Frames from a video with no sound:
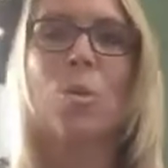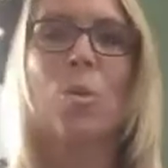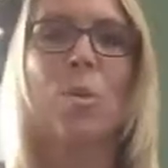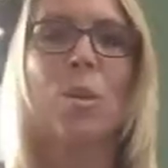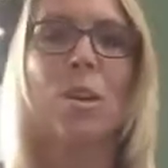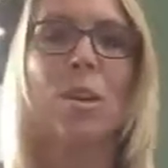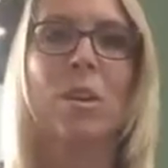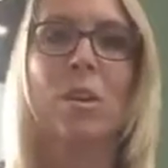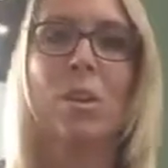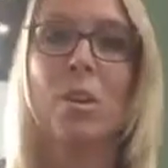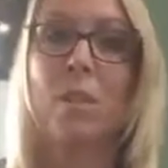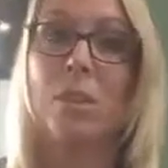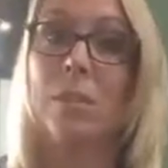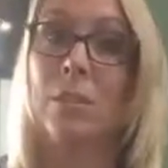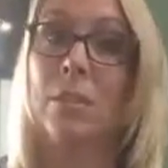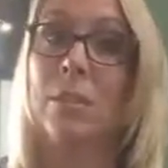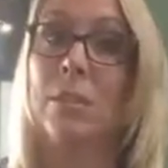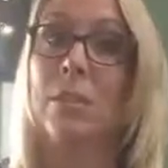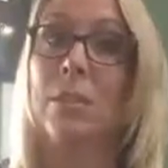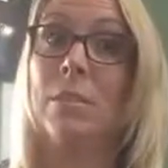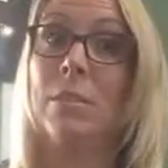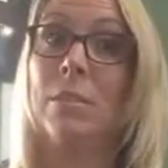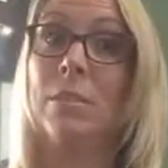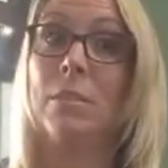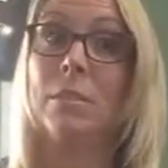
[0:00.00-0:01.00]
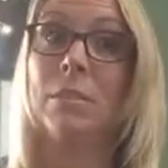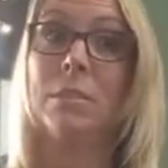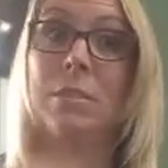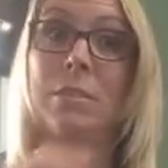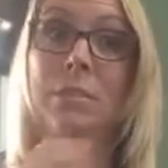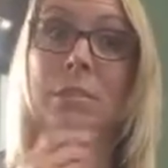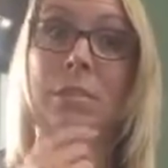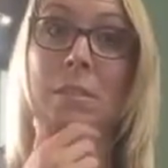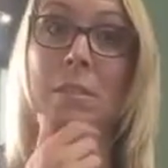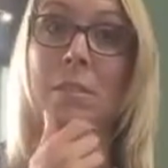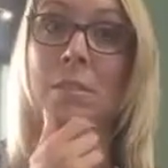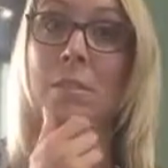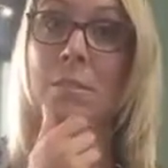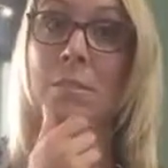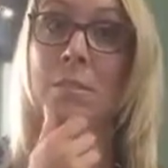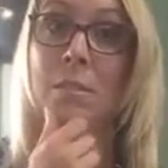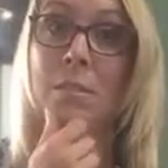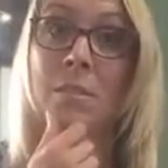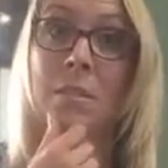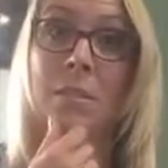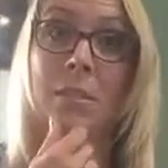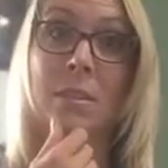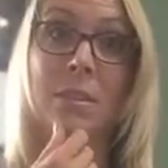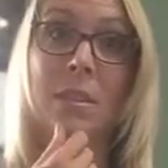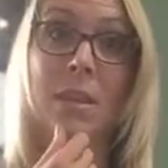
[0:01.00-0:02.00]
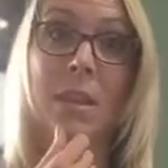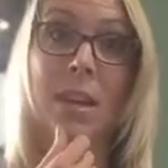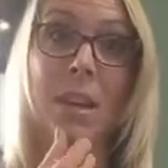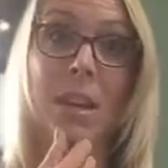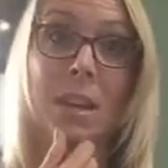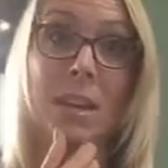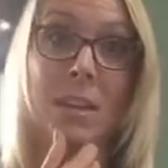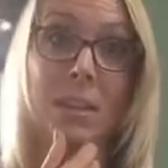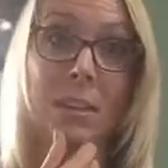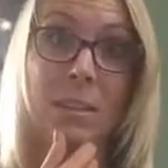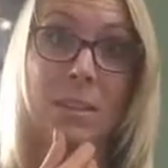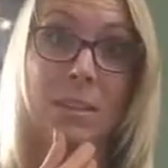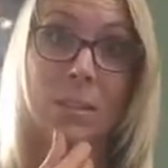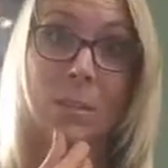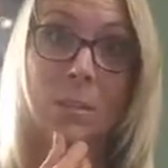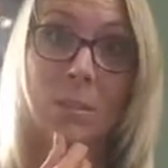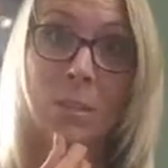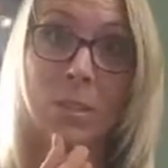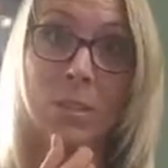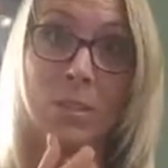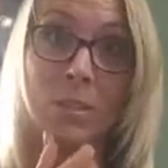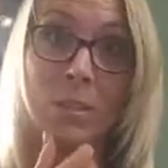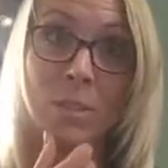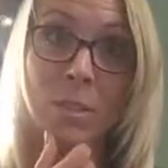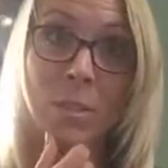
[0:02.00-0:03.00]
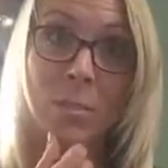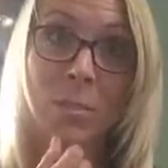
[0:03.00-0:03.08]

Or, "Oh, I don't see a guy in these pictures.